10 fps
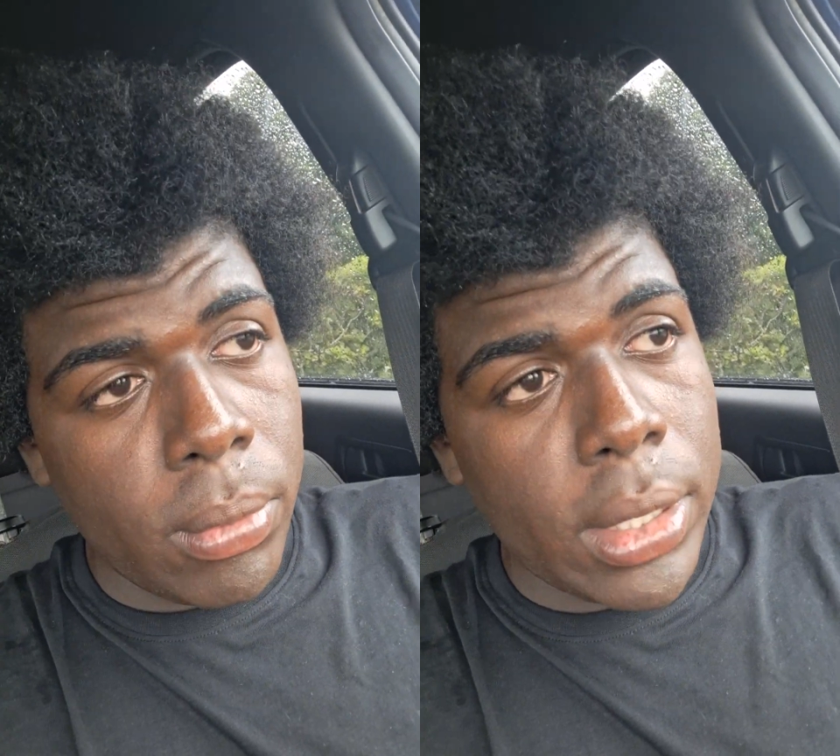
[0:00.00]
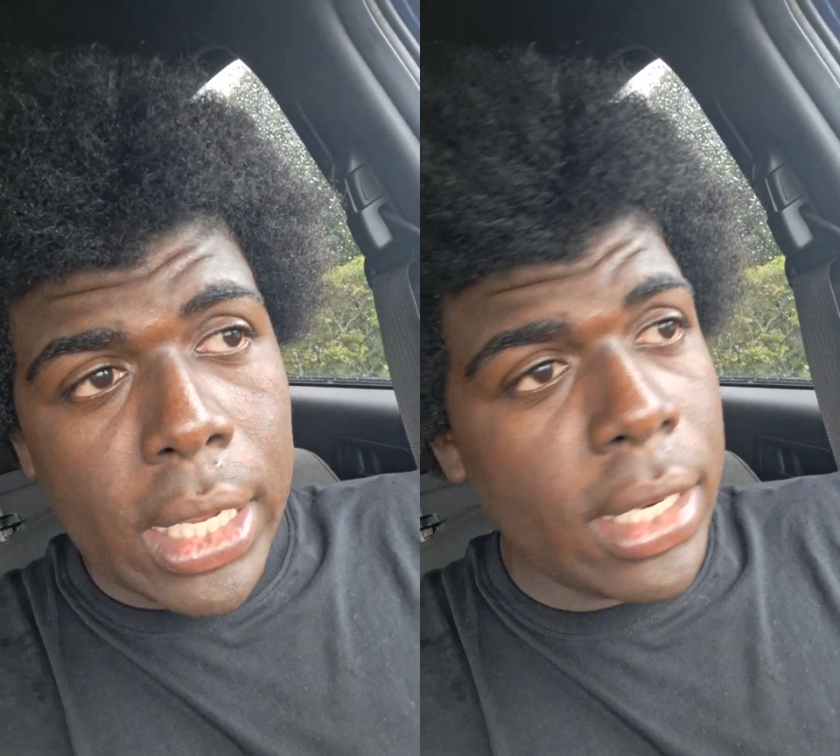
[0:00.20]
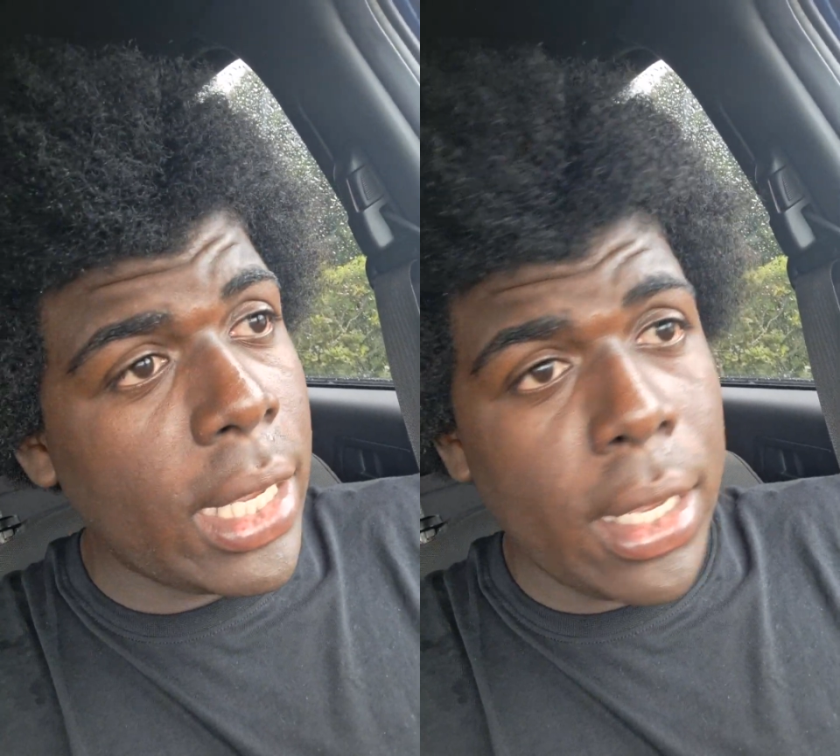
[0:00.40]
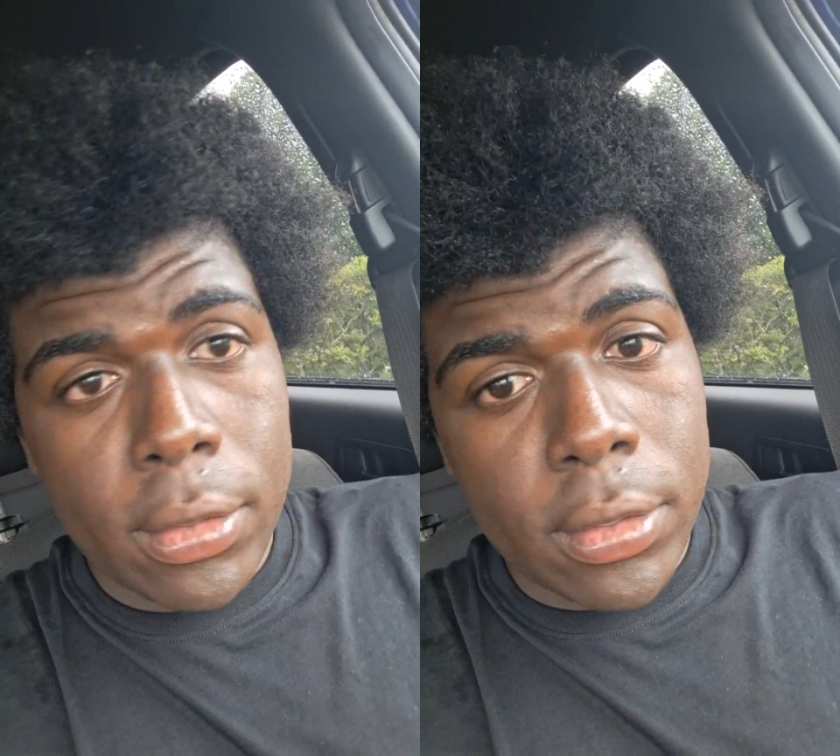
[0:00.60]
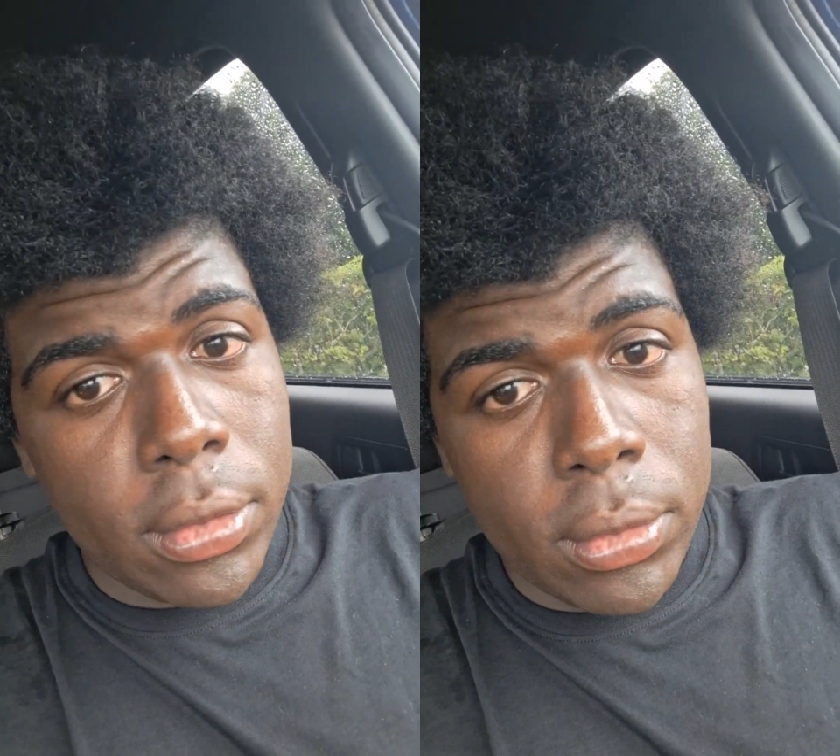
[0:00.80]
We're not
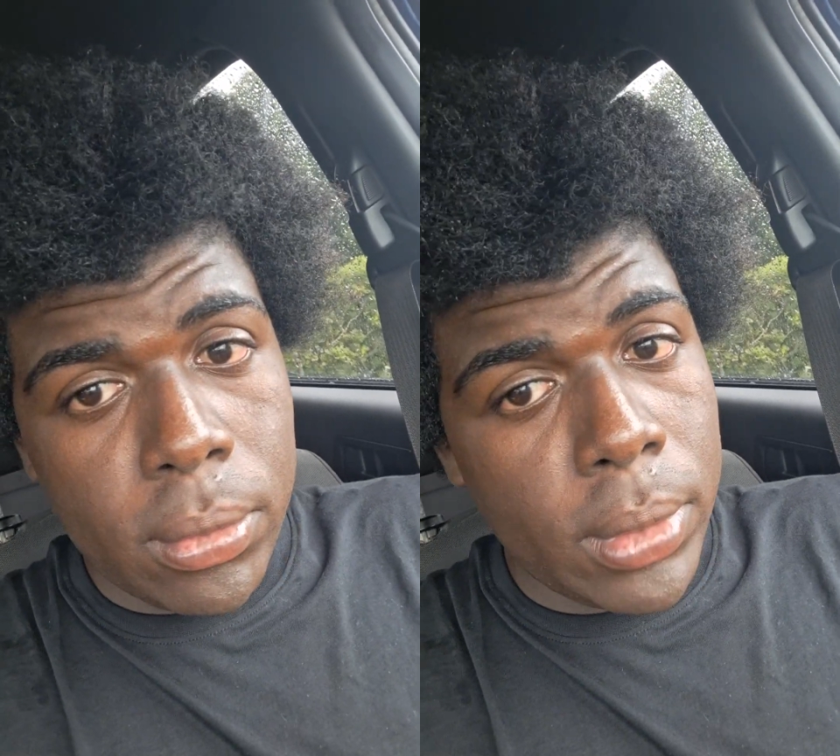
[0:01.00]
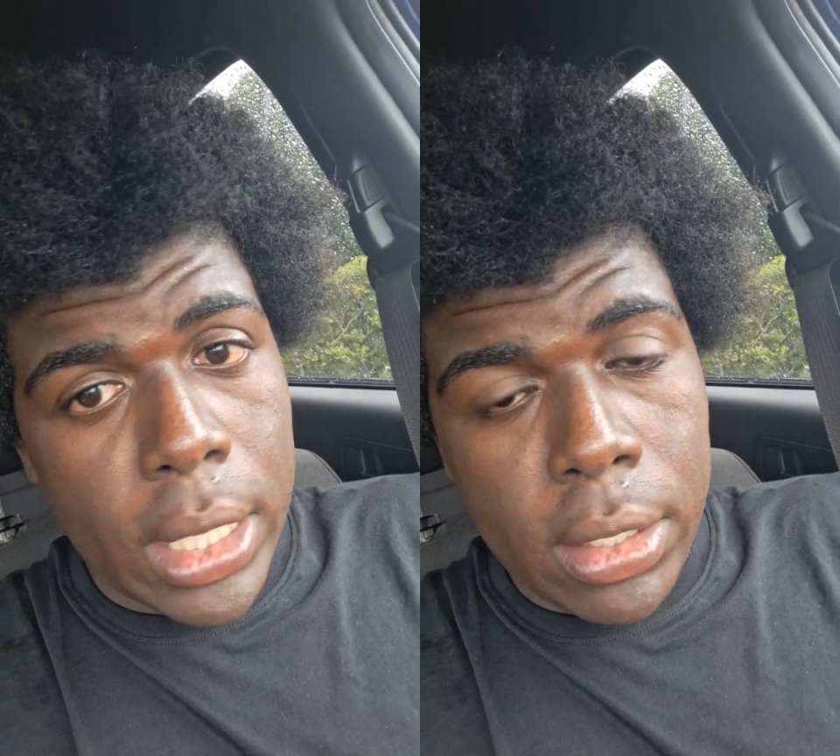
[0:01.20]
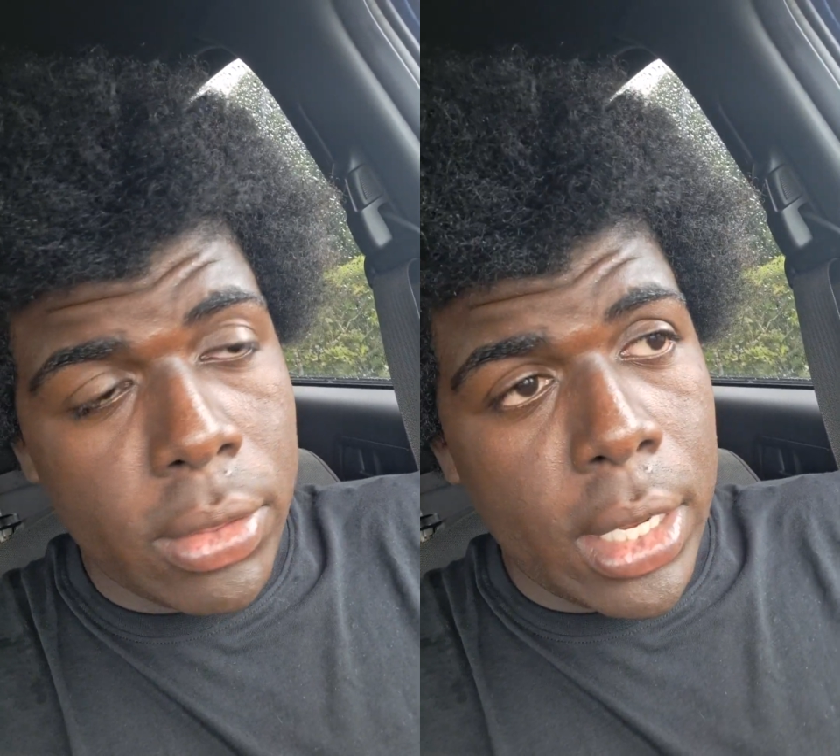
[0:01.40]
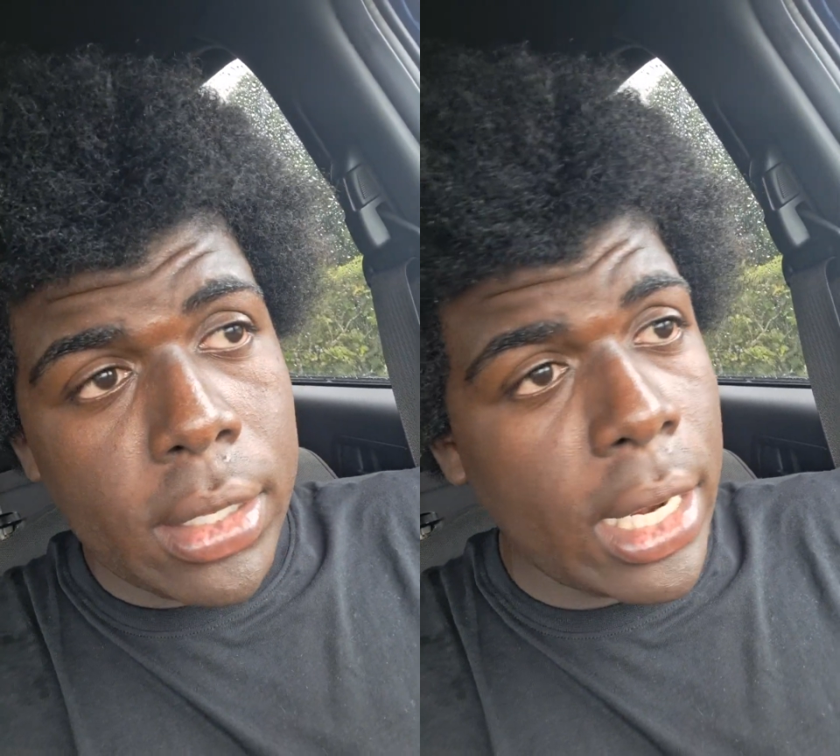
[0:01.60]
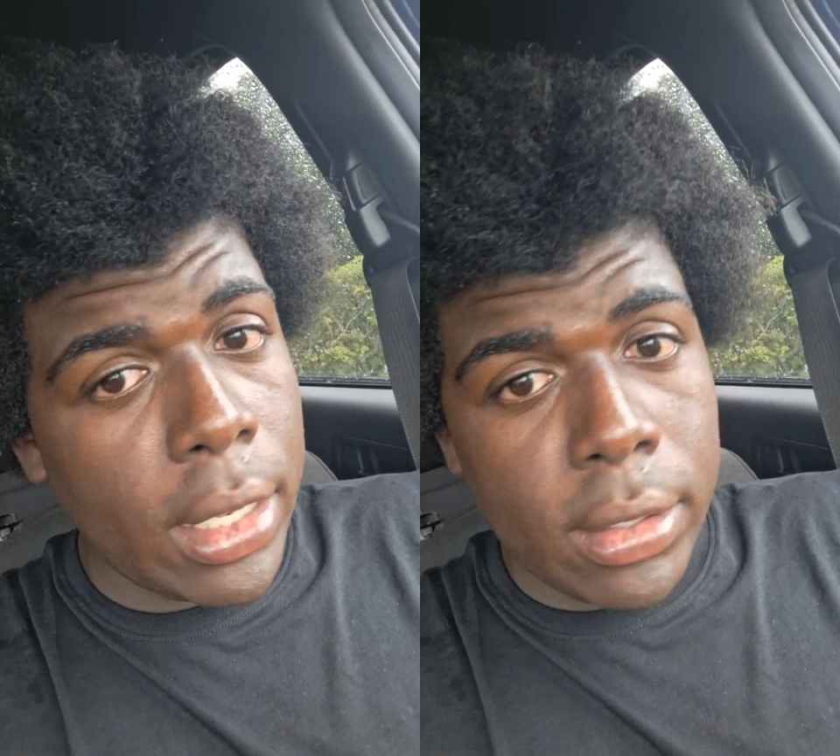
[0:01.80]
allowed to do anything
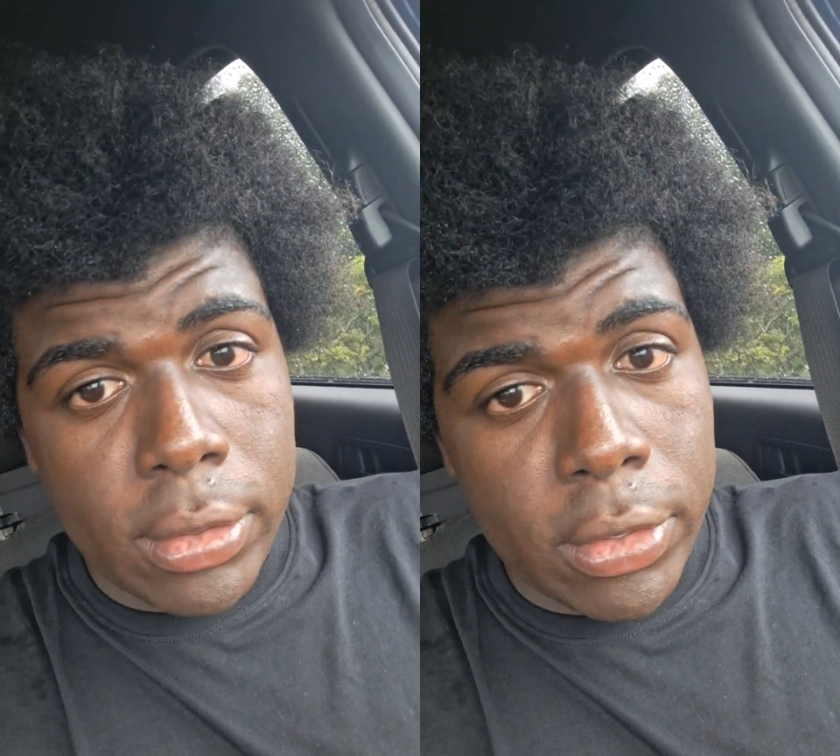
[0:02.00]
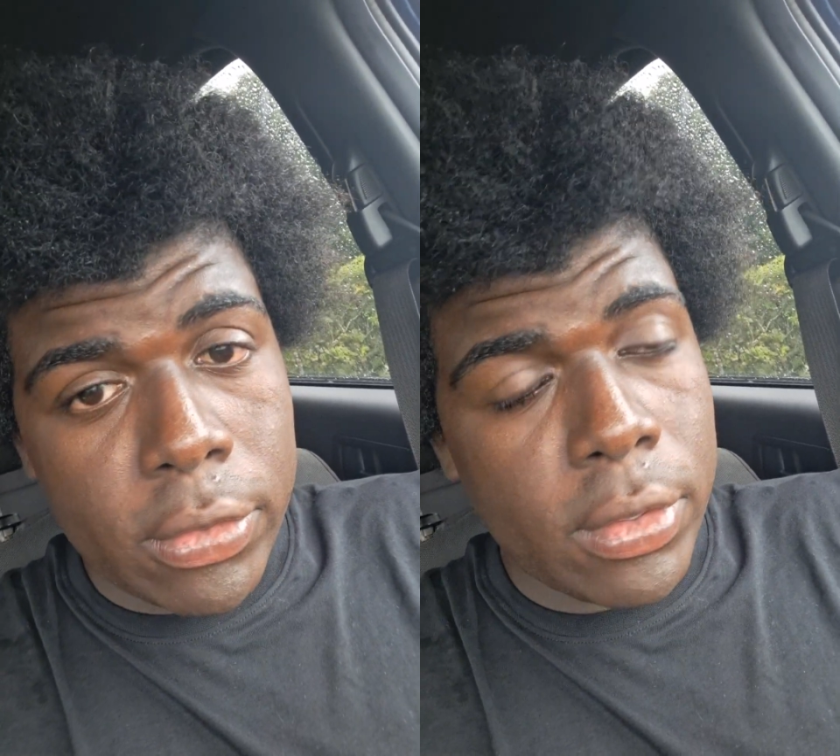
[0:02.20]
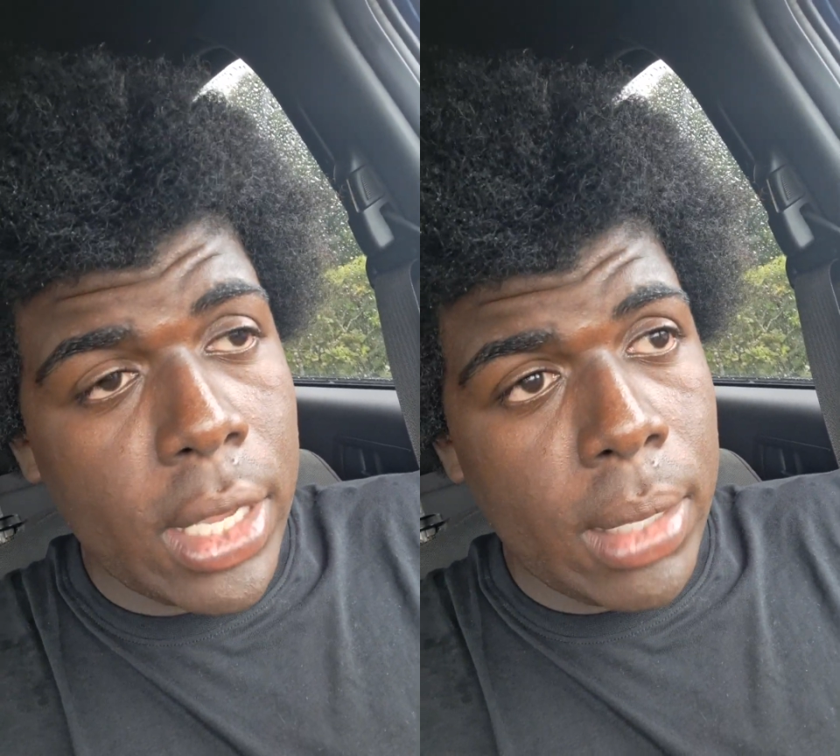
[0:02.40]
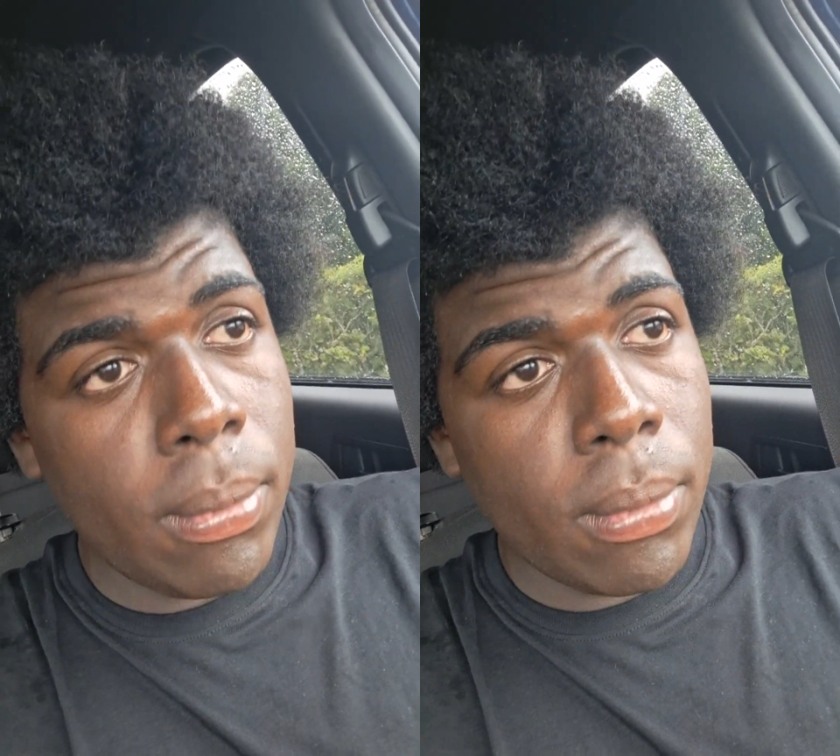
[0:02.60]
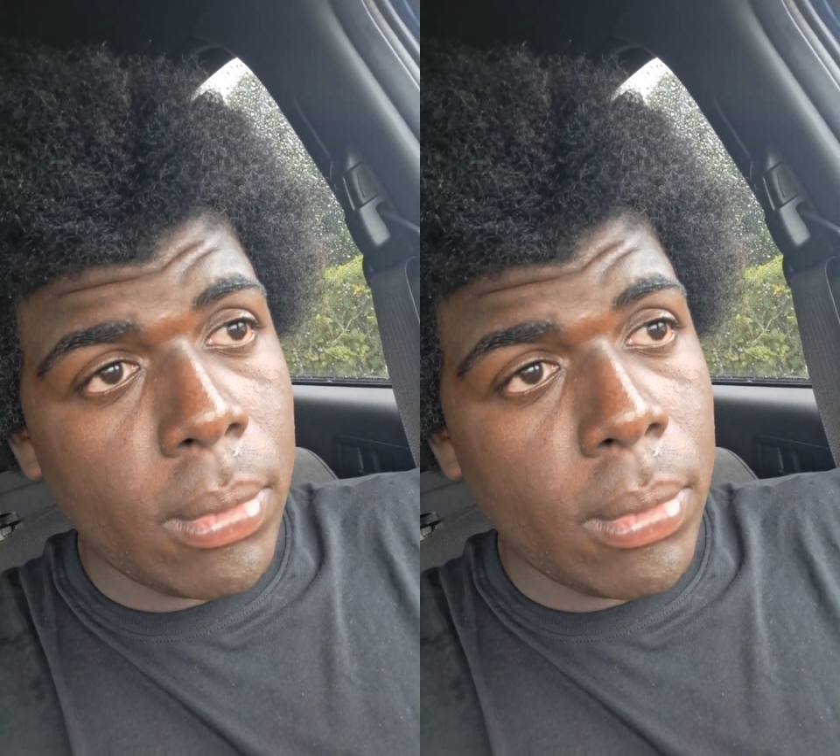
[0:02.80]
that I just named.